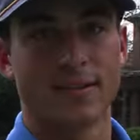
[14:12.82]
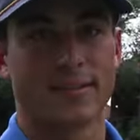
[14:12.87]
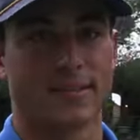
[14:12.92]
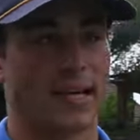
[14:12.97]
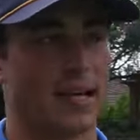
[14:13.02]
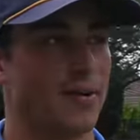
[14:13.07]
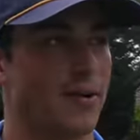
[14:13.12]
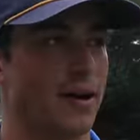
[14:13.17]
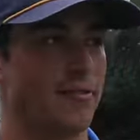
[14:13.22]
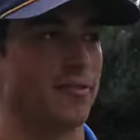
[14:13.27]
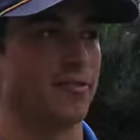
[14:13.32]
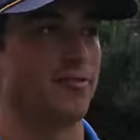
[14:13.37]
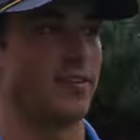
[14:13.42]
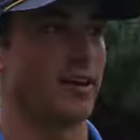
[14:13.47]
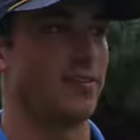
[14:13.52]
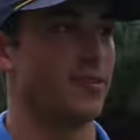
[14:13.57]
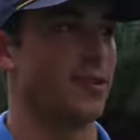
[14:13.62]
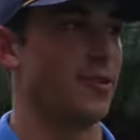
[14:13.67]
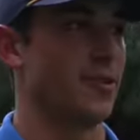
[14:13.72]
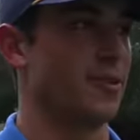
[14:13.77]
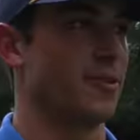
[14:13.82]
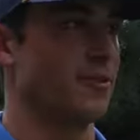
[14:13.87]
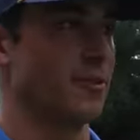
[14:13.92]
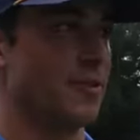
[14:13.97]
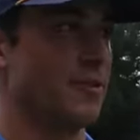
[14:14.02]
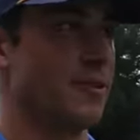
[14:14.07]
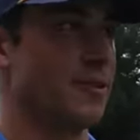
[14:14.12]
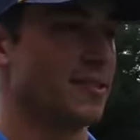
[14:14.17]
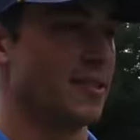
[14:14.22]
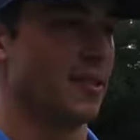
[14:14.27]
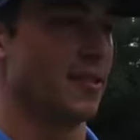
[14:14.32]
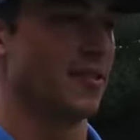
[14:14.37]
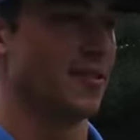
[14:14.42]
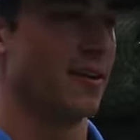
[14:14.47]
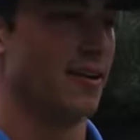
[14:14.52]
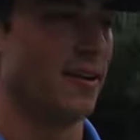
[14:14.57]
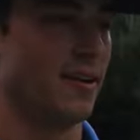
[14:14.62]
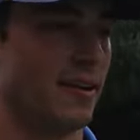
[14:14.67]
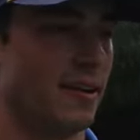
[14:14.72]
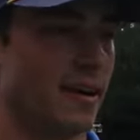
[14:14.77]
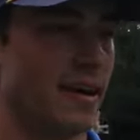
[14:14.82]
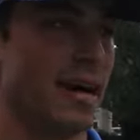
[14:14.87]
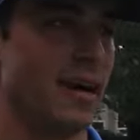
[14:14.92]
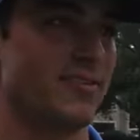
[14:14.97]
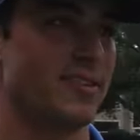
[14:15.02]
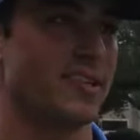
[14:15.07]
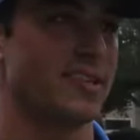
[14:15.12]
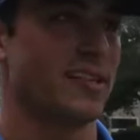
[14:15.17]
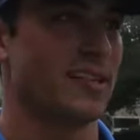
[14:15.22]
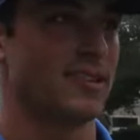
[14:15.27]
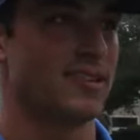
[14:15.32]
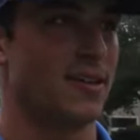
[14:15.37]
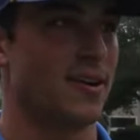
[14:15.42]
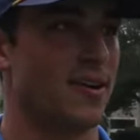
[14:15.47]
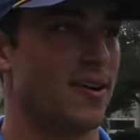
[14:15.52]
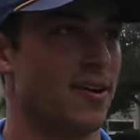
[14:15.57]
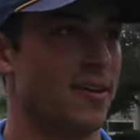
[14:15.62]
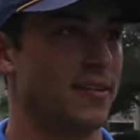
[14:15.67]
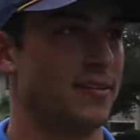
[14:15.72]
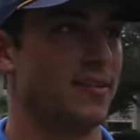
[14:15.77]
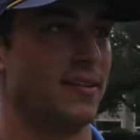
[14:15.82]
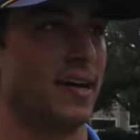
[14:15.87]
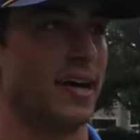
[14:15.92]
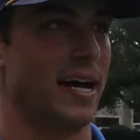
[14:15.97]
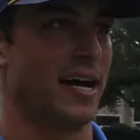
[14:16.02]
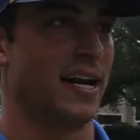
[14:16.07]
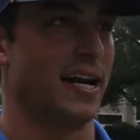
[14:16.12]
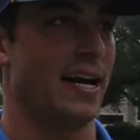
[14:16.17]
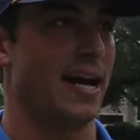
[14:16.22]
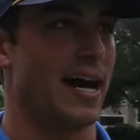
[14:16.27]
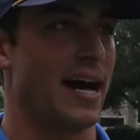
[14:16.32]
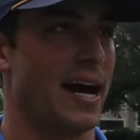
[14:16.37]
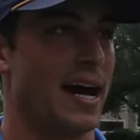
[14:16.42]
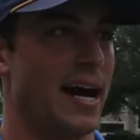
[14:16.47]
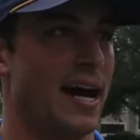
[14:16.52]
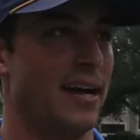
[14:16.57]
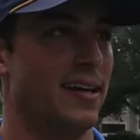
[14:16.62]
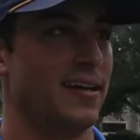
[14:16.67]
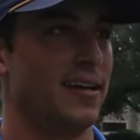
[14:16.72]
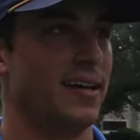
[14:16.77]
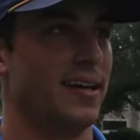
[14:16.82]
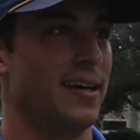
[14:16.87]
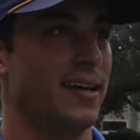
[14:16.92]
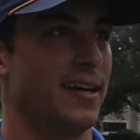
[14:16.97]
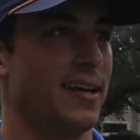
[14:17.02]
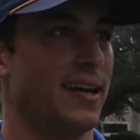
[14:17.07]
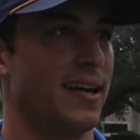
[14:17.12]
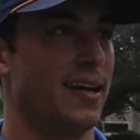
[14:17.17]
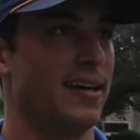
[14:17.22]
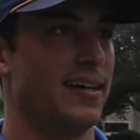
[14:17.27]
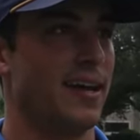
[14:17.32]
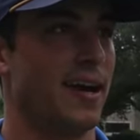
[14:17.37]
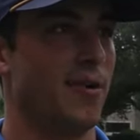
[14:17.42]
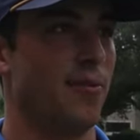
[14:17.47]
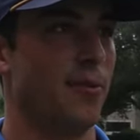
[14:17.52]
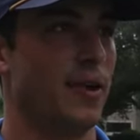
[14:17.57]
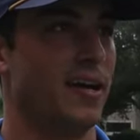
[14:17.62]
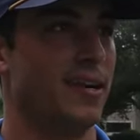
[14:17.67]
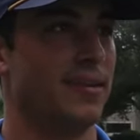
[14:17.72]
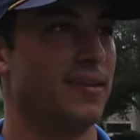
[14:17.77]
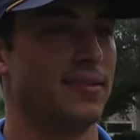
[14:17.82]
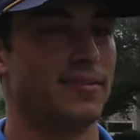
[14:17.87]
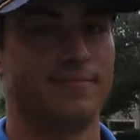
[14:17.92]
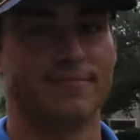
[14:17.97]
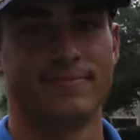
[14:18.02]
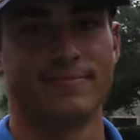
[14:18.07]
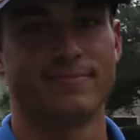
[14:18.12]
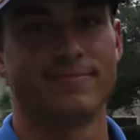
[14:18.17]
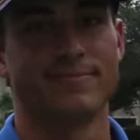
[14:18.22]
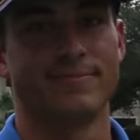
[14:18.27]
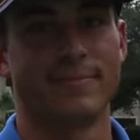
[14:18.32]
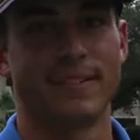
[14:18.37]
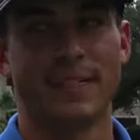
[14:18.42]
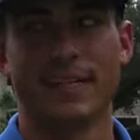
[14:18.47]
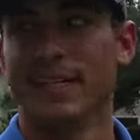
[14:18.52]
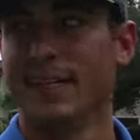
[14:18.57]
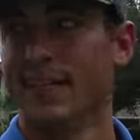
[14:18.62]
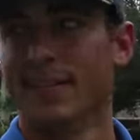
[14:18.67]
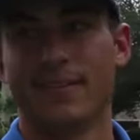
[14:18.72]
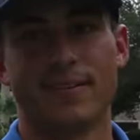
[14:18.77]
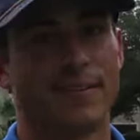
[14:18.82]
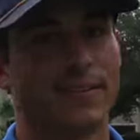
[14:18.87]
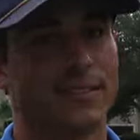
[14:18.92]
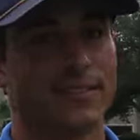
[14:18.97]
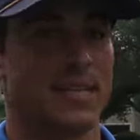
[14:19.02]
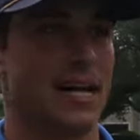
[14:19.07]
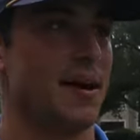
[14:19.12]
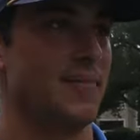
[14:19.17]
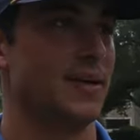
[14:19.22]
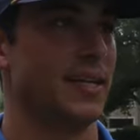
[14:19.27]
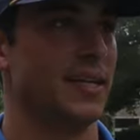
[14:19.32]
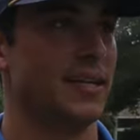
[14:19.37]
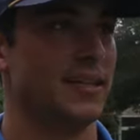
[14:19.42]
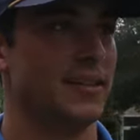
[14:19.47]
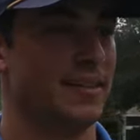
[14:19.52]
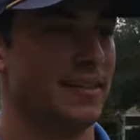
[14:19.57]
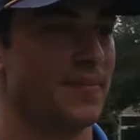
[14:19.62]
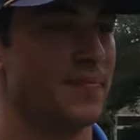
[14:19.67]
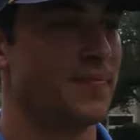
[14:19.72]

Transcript: because I don't have a five wood or a three wood. So we're gonna have to hit it hard and hit it high, get it downwind. Just slap this thing. We're slapping it.